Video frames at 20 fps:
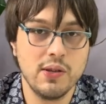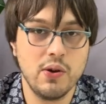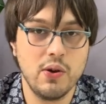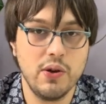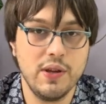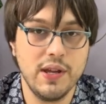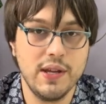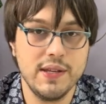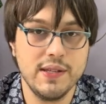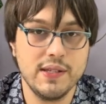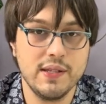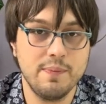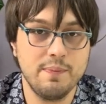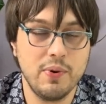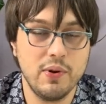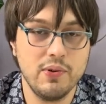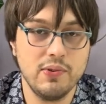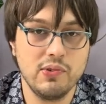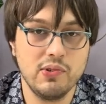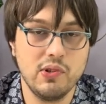Hoya is
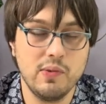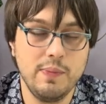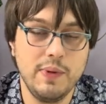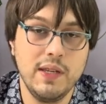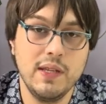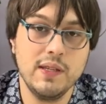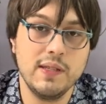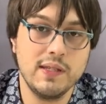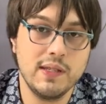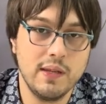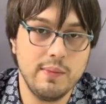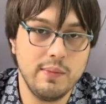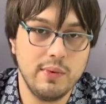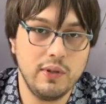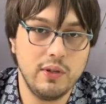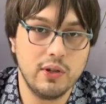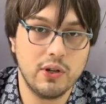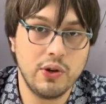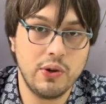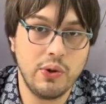supposed to be
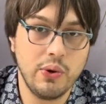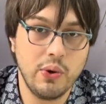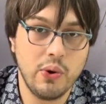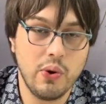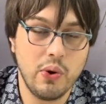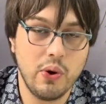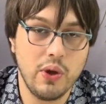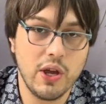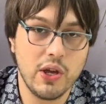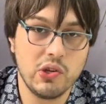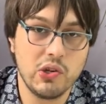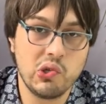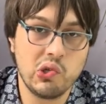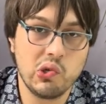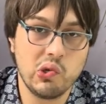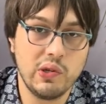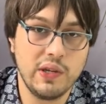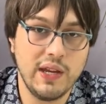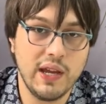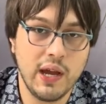similar to Hoya
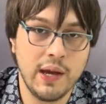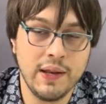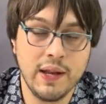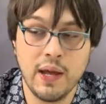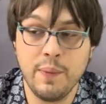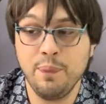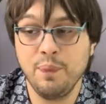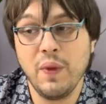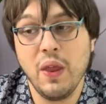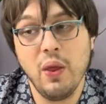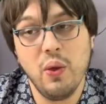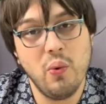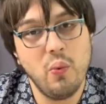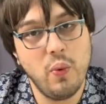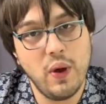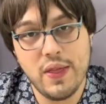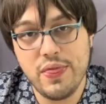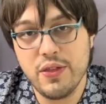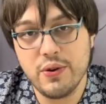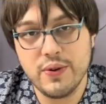chuniana.
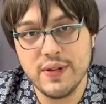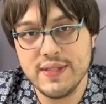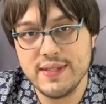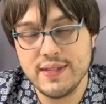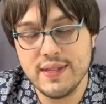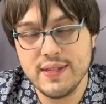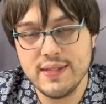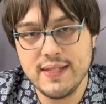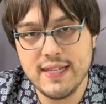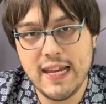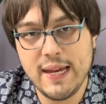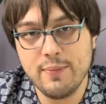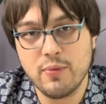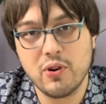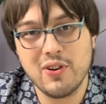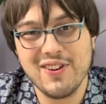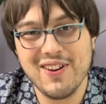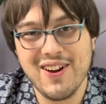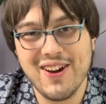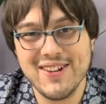Whether it's the same
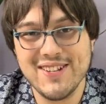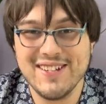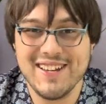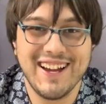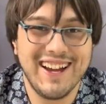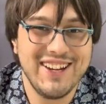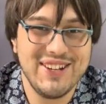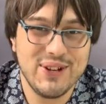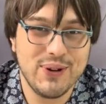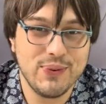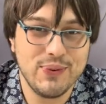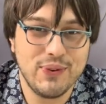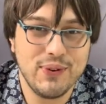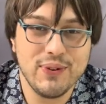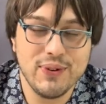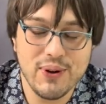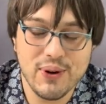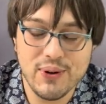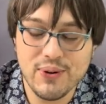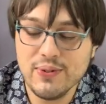or not, I don't
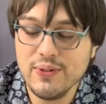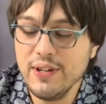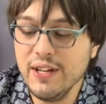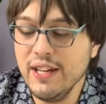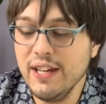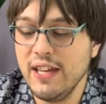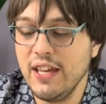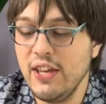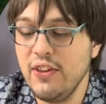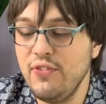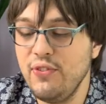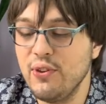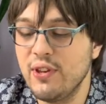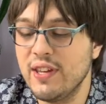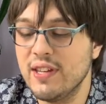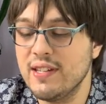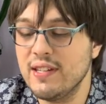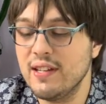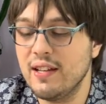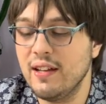know. If you
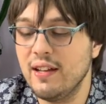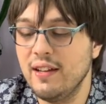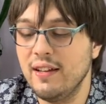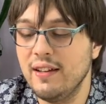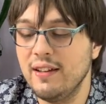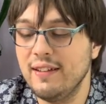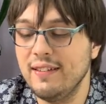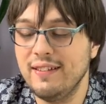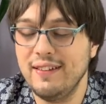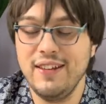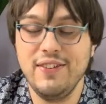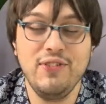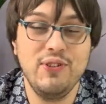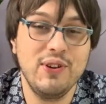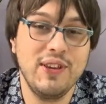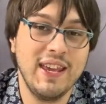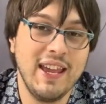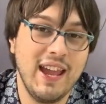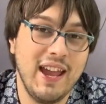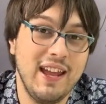can,
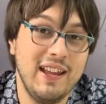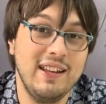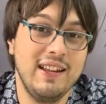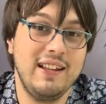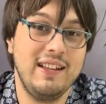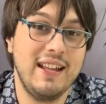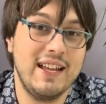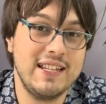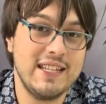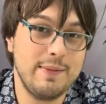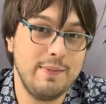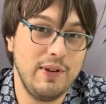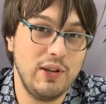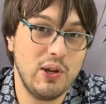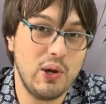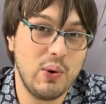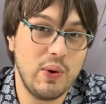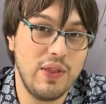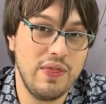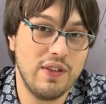let me
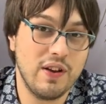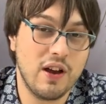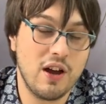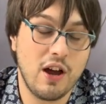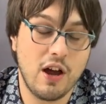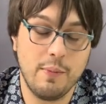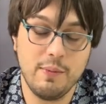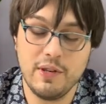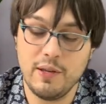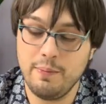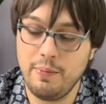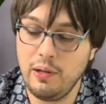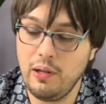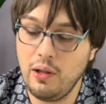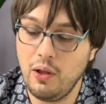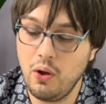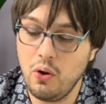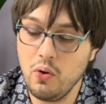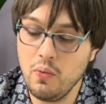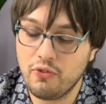know in the comment
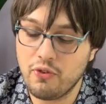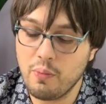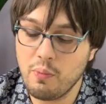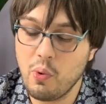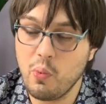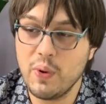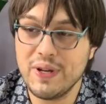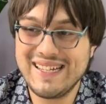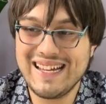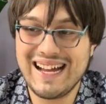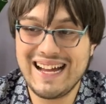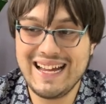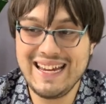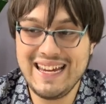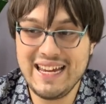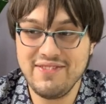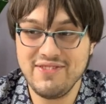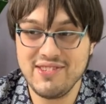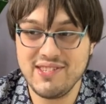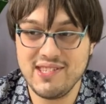below. From what I
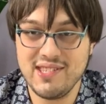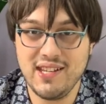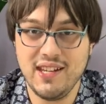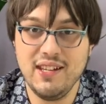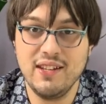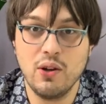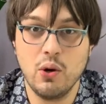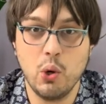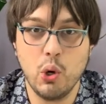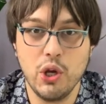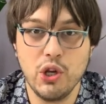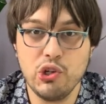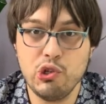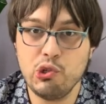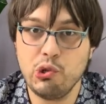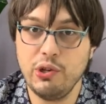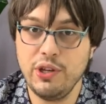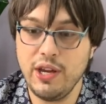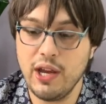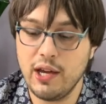have seen, Hoya
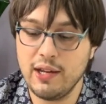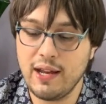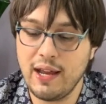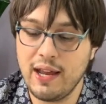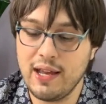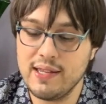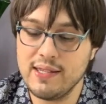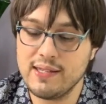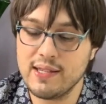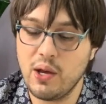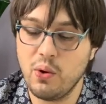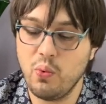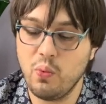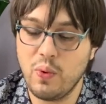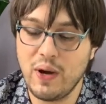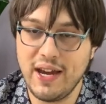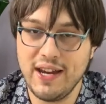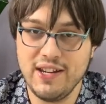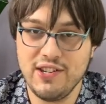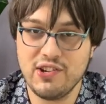chuniana has a
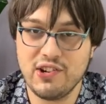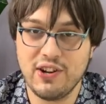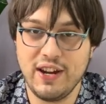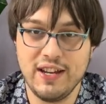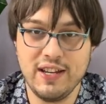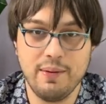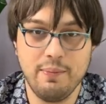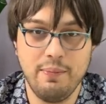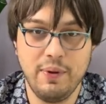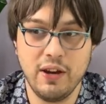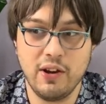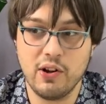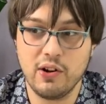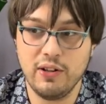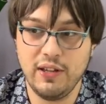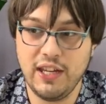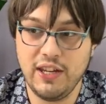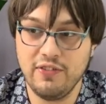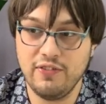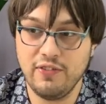wider and a bigger
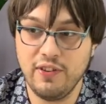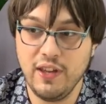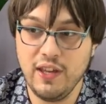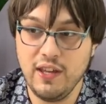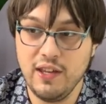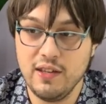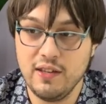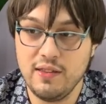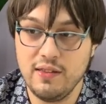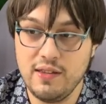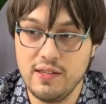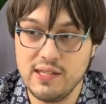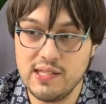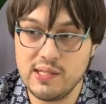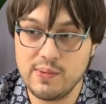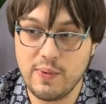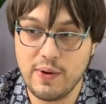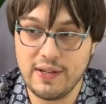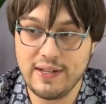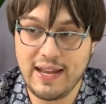leaf.
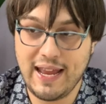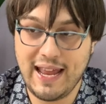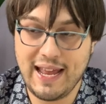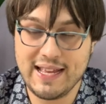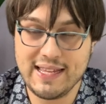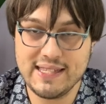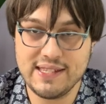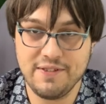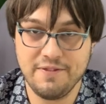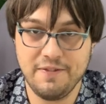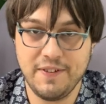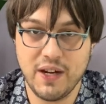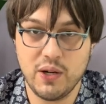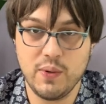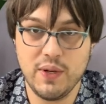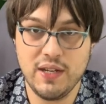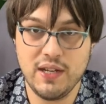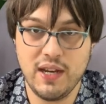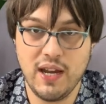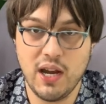This one has a
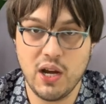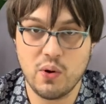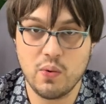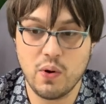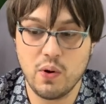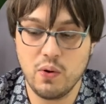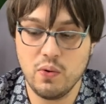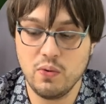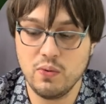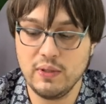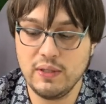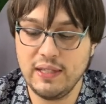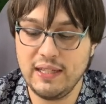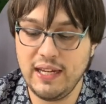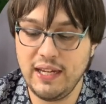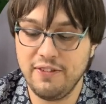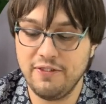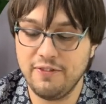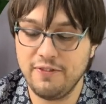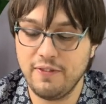very narrow
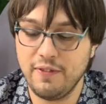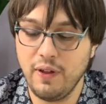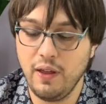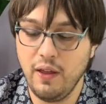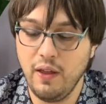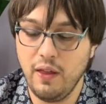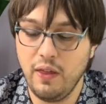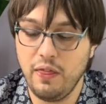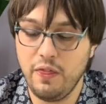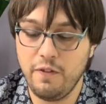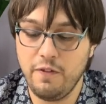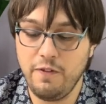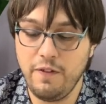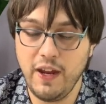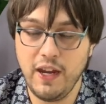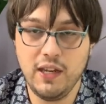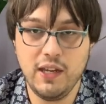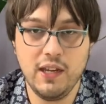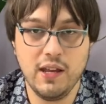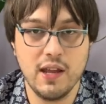leaf. The
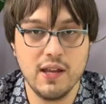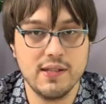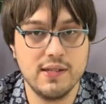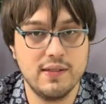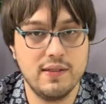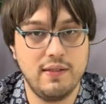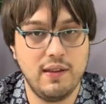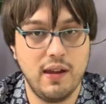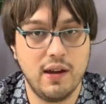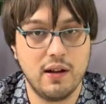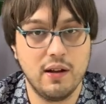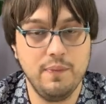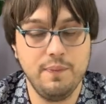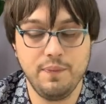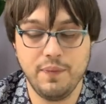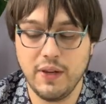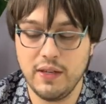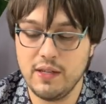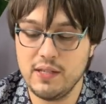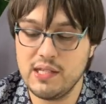veining is there,
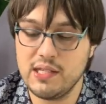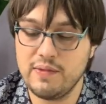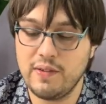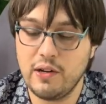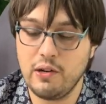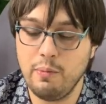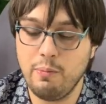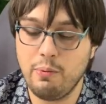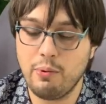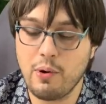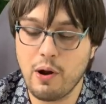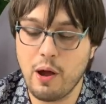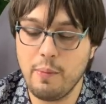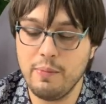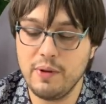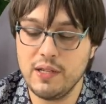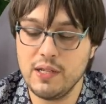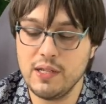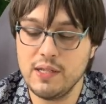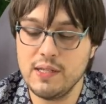and it's very
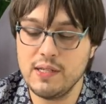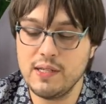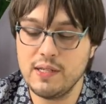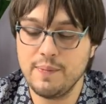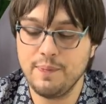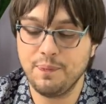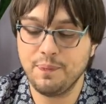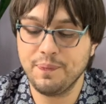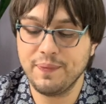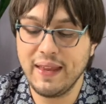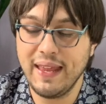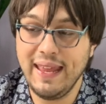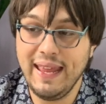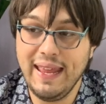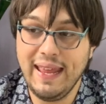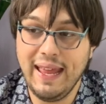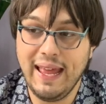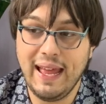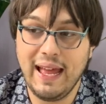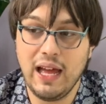prominent.
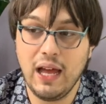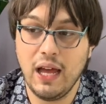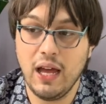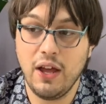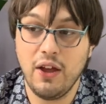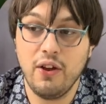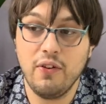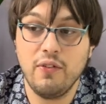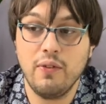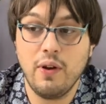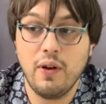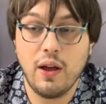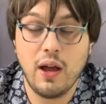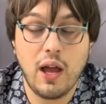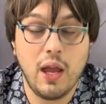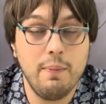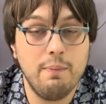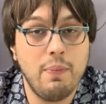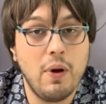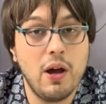
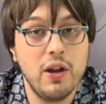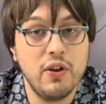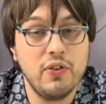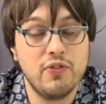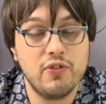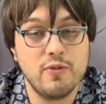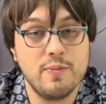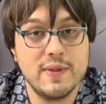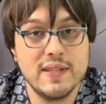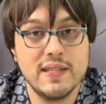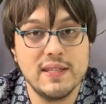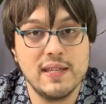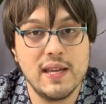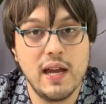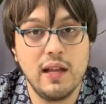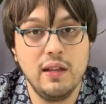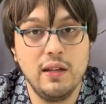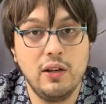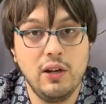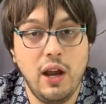I bought it from a
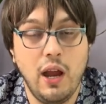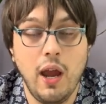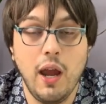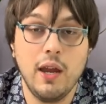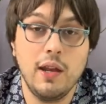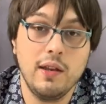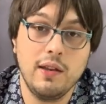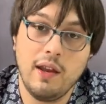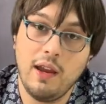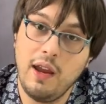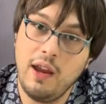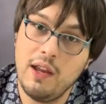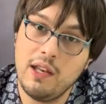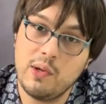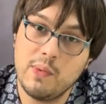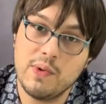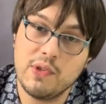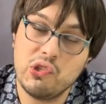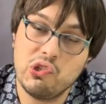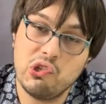seller, and
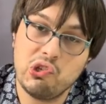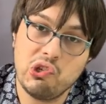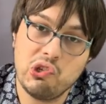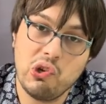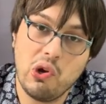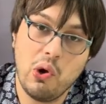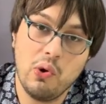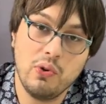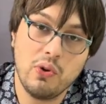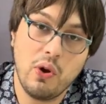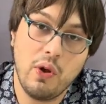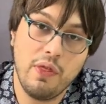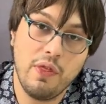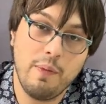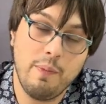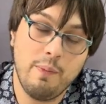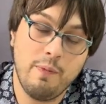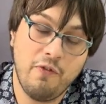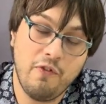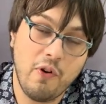it was shown on
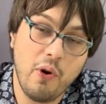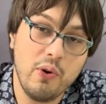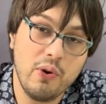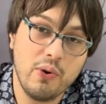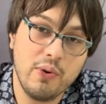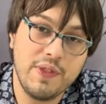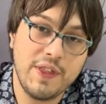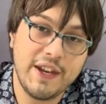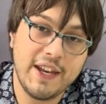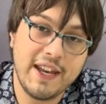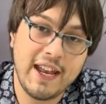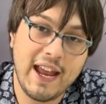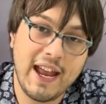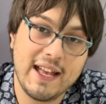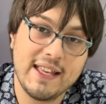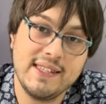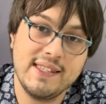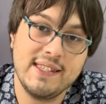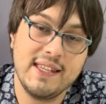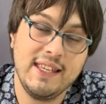the photo that it
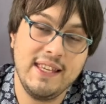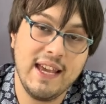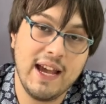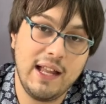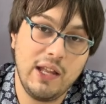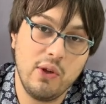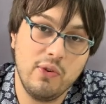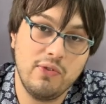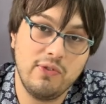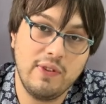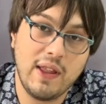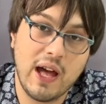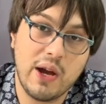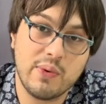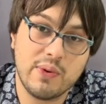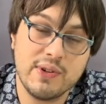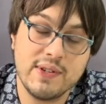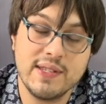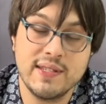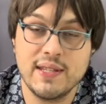has yellow
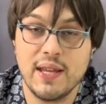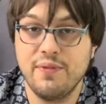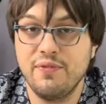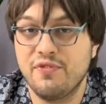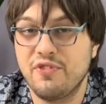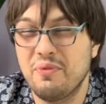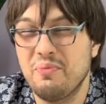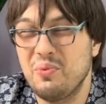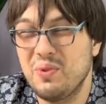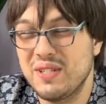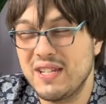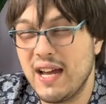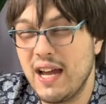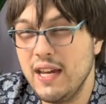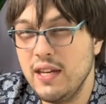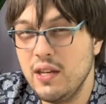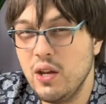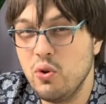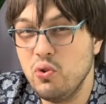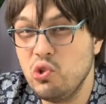flowers, and from what
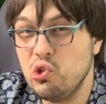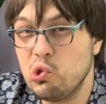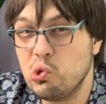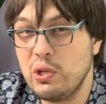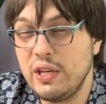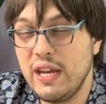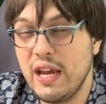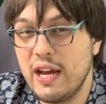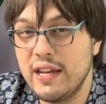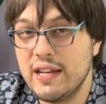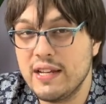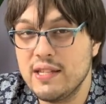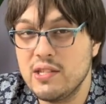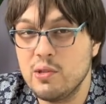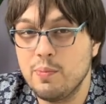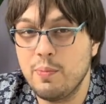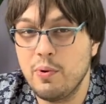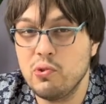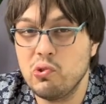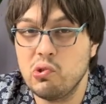I know, chuniana is
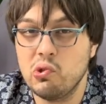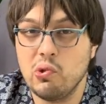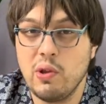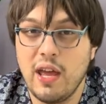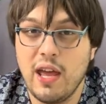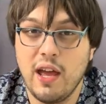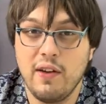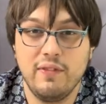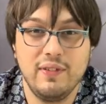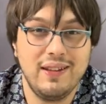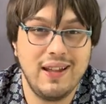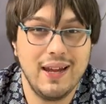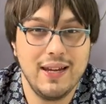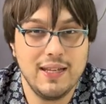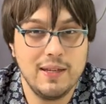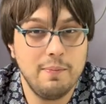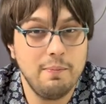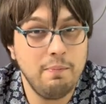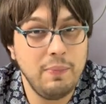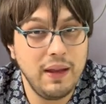supposed to have
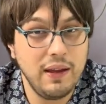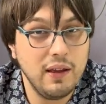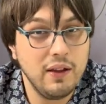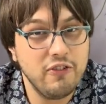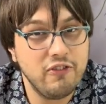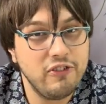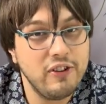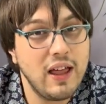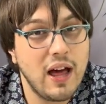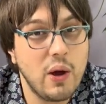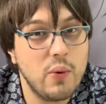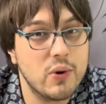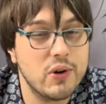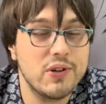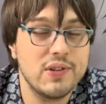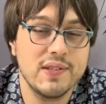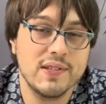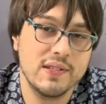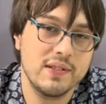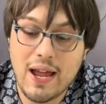light pink
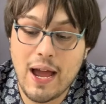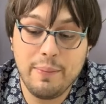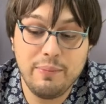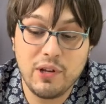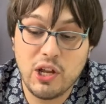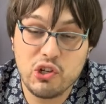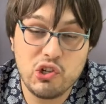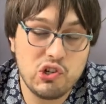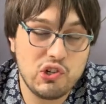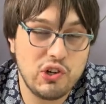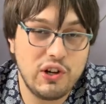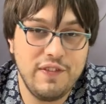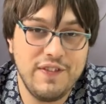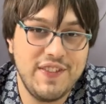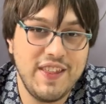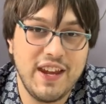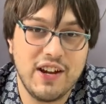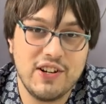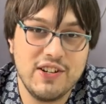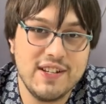flowers. I'm not sure
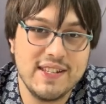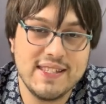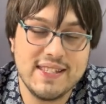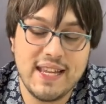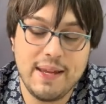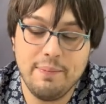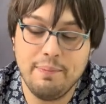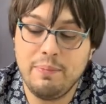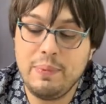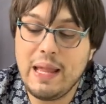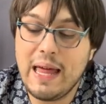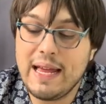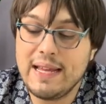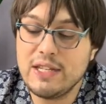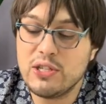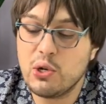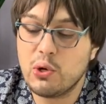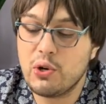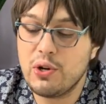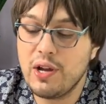if they are the same
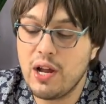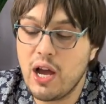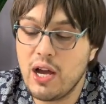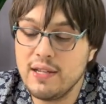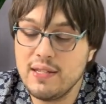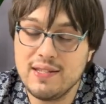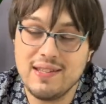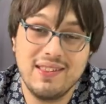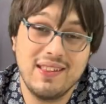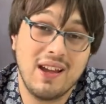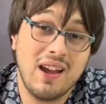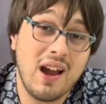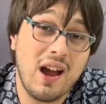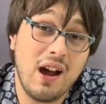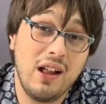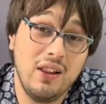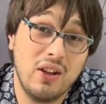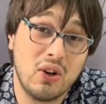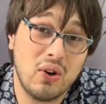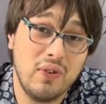plant or not. The
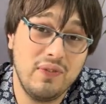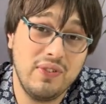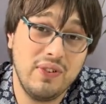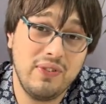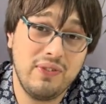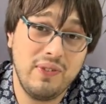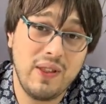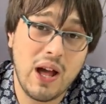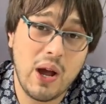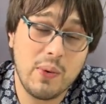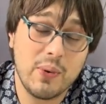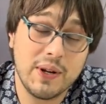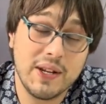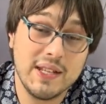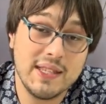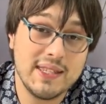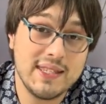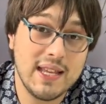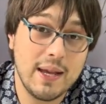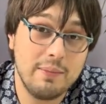color of the flower
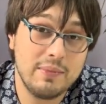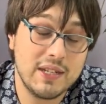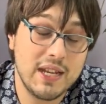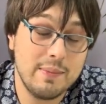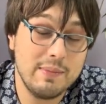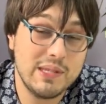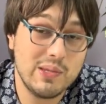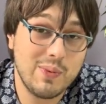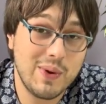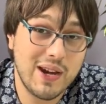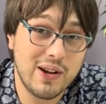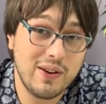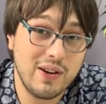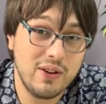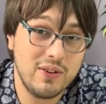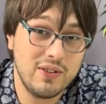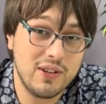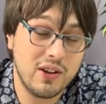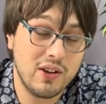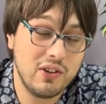can sometimes vary
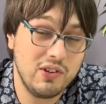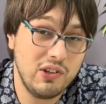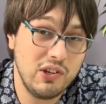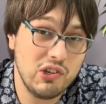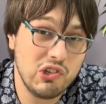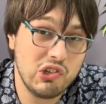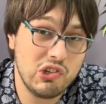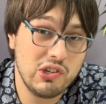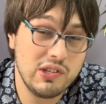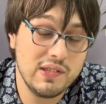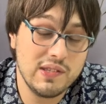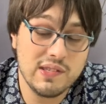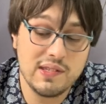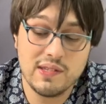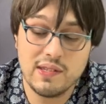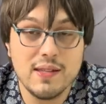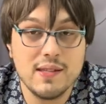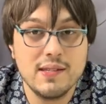on the conditions.